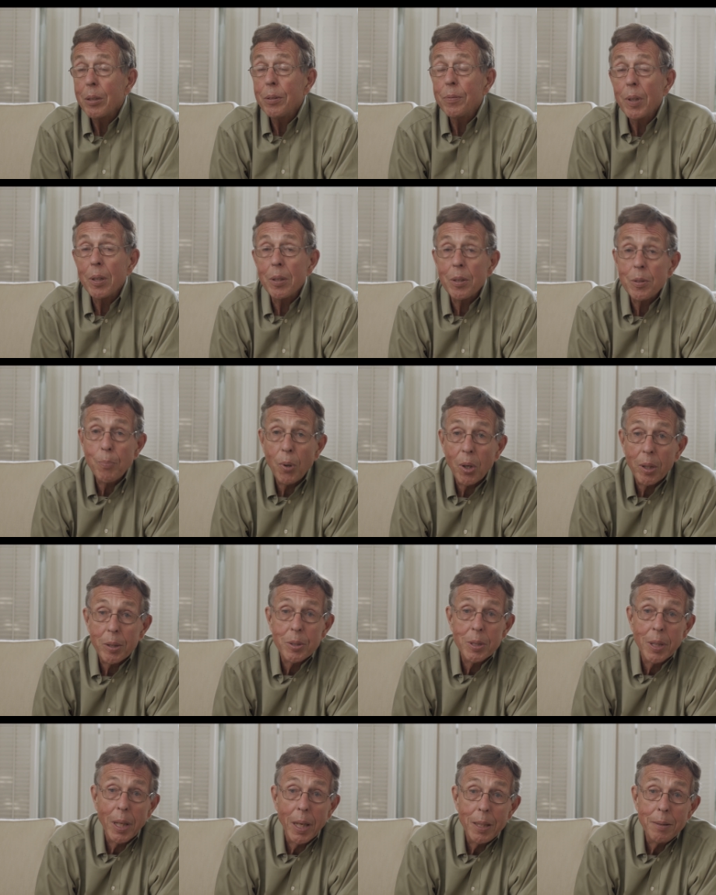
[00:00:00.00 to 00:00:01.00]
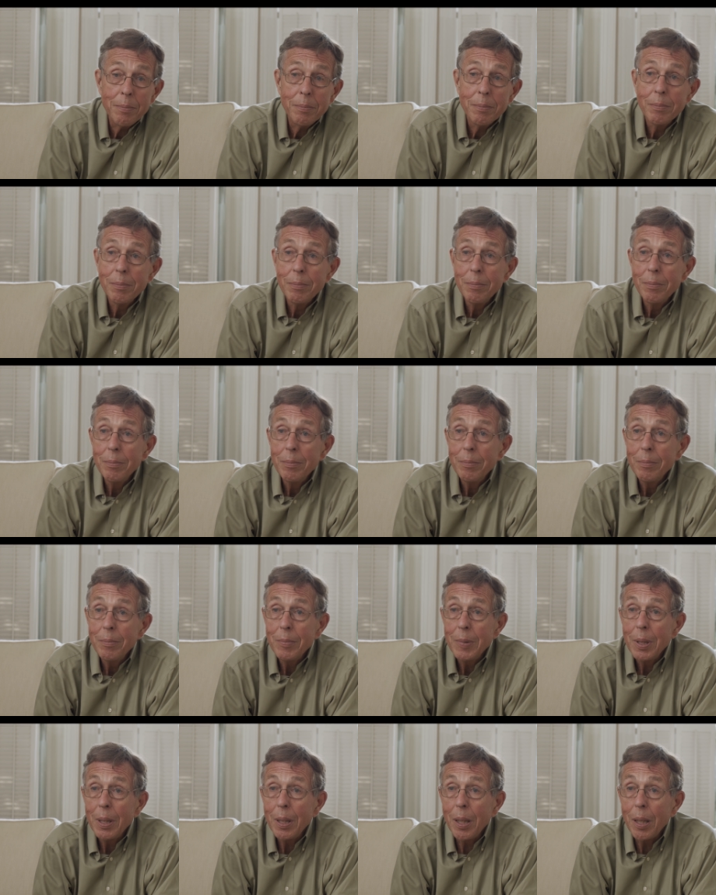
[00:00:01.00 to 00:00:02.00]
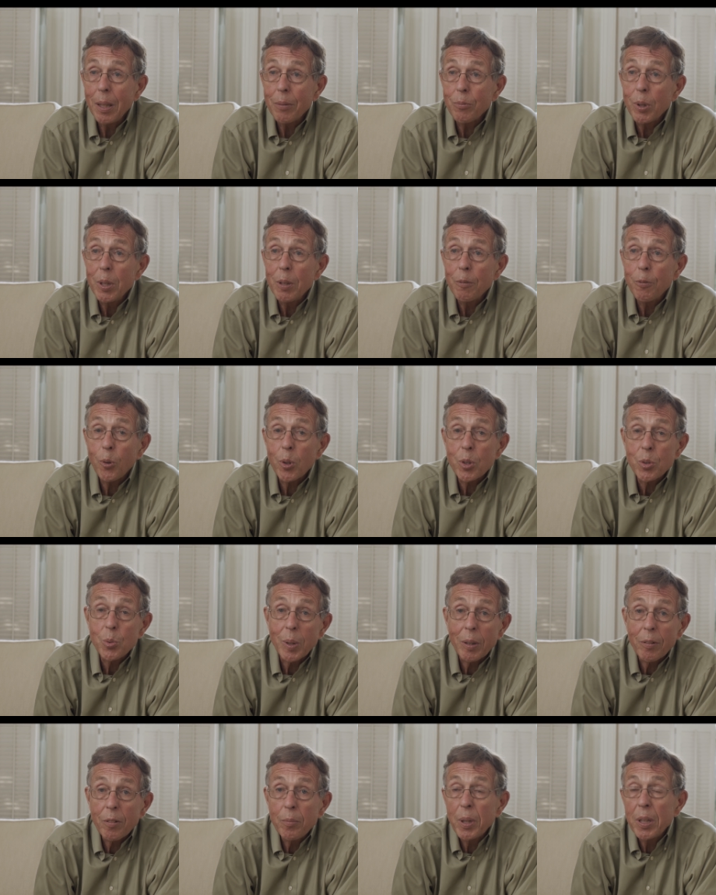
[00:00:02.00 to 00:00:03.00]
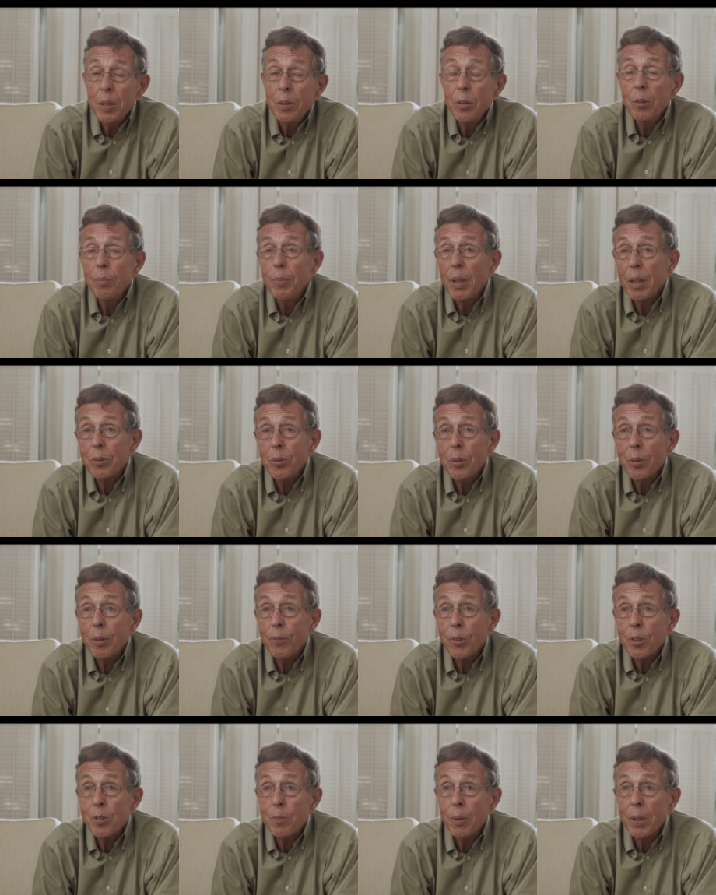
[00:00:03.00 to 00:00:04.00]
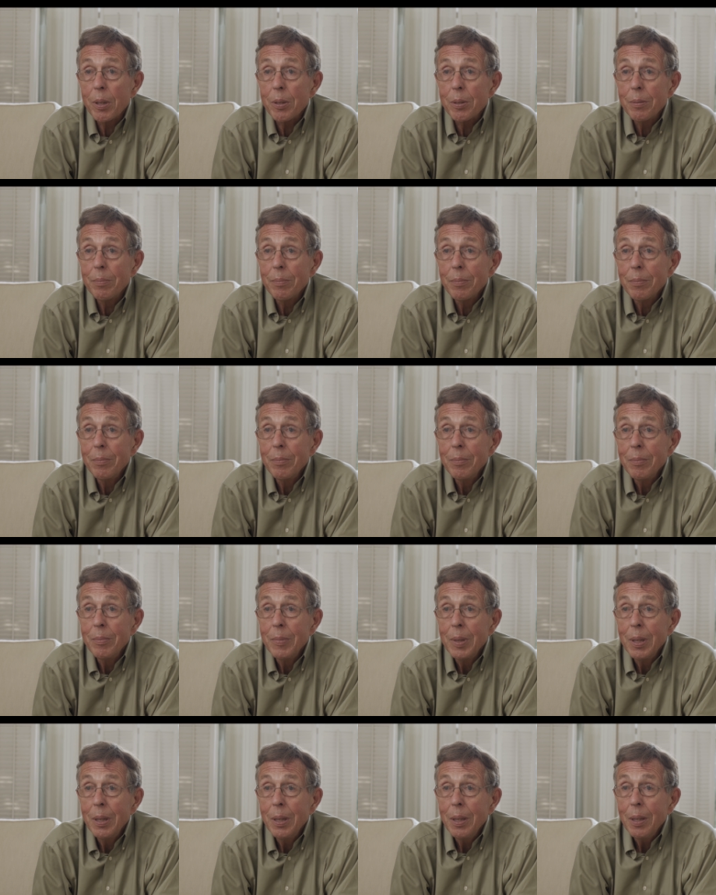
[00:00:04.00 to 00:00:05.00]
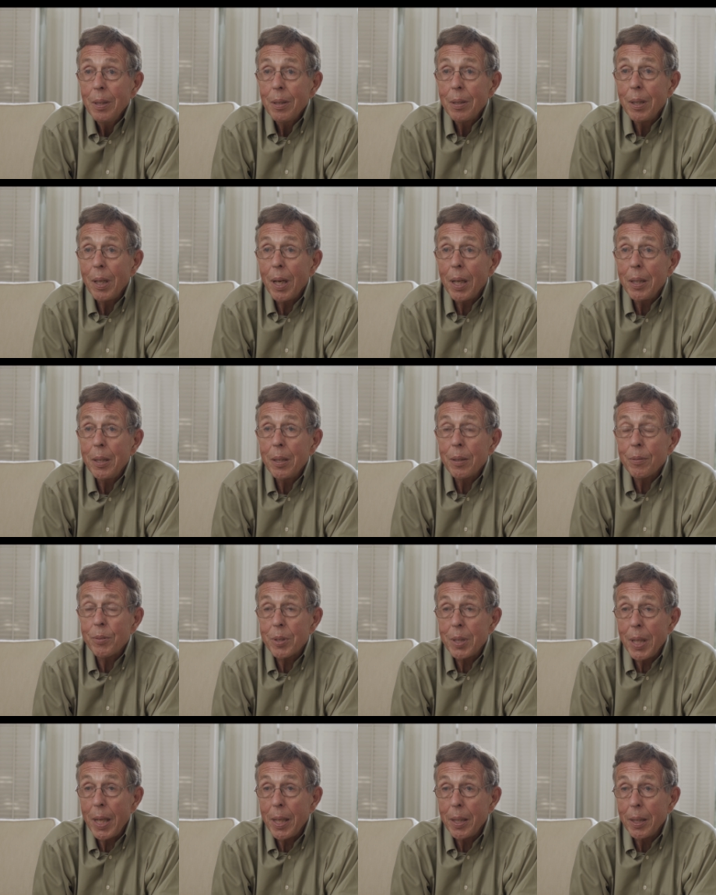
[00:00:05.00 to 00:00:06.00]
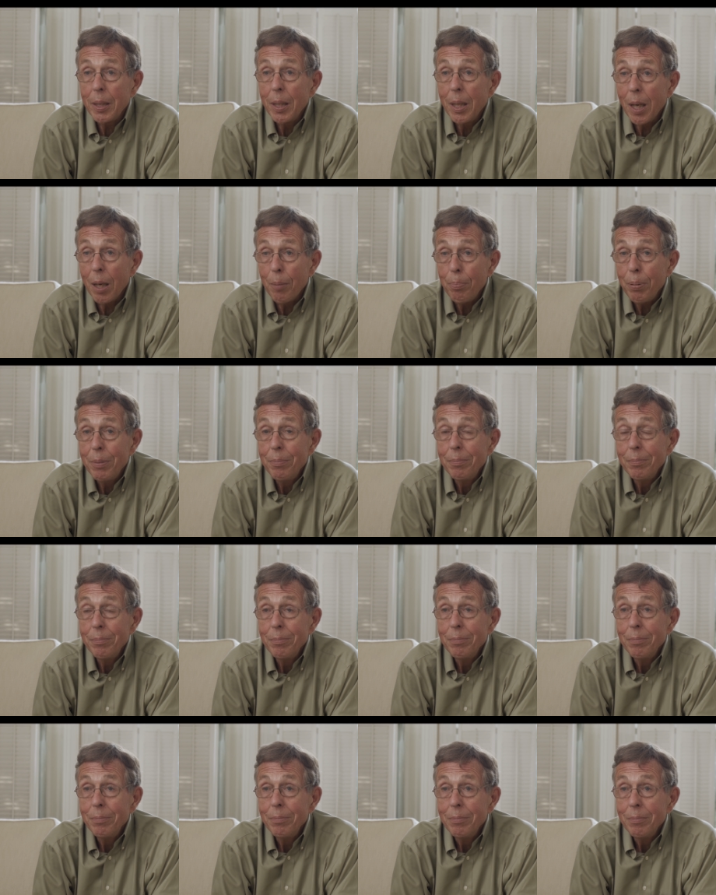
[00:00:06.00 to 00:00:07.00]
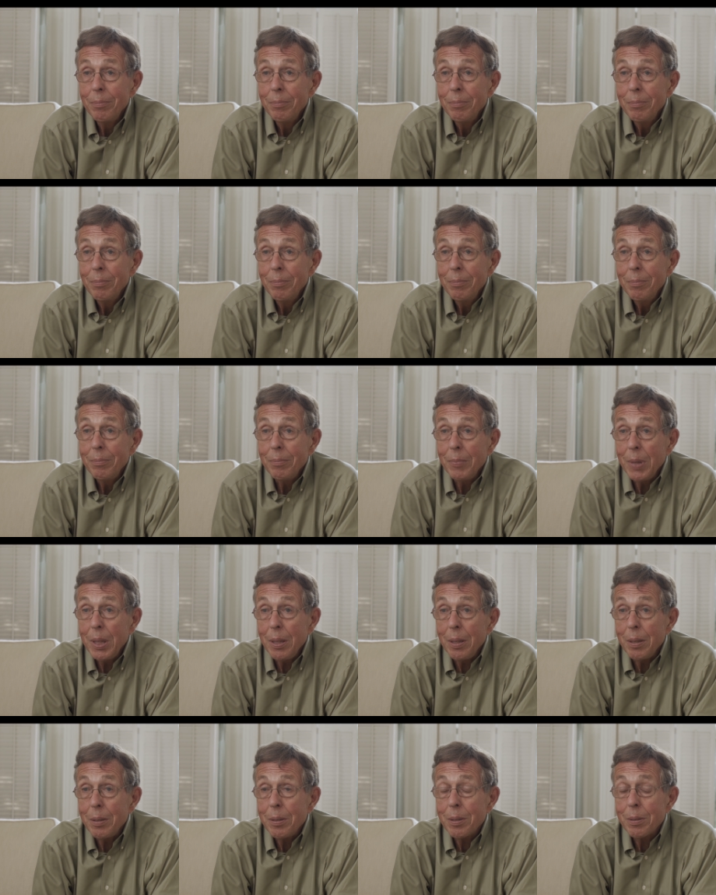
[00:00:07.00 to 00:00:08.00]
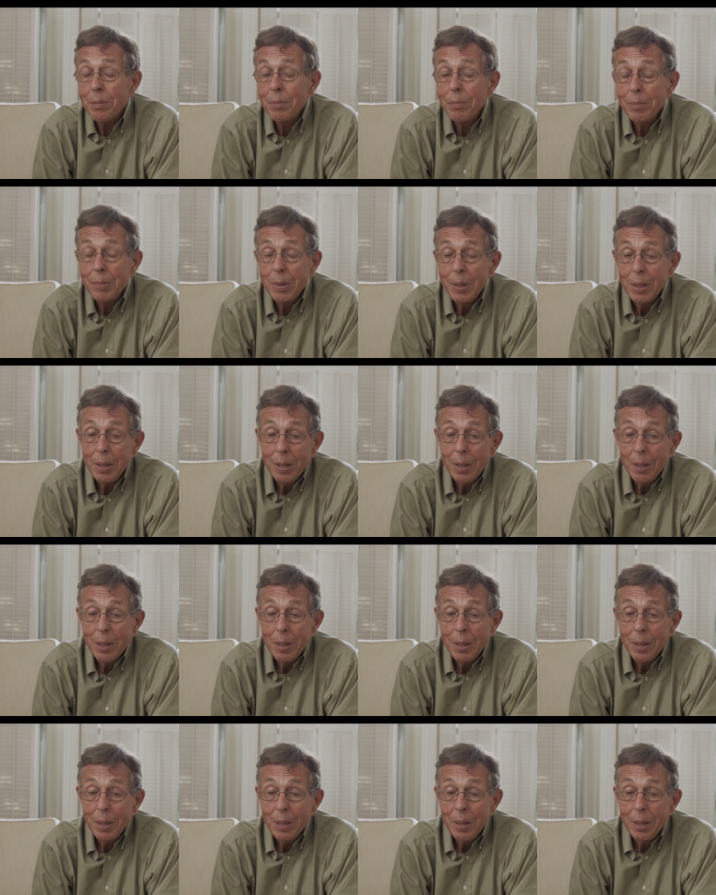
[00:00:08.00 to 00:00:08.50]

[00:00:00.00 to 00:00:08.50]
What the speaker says: all you've done is bought a sign and reinforced what everybody knew about you in the first place. The idea of standing up means,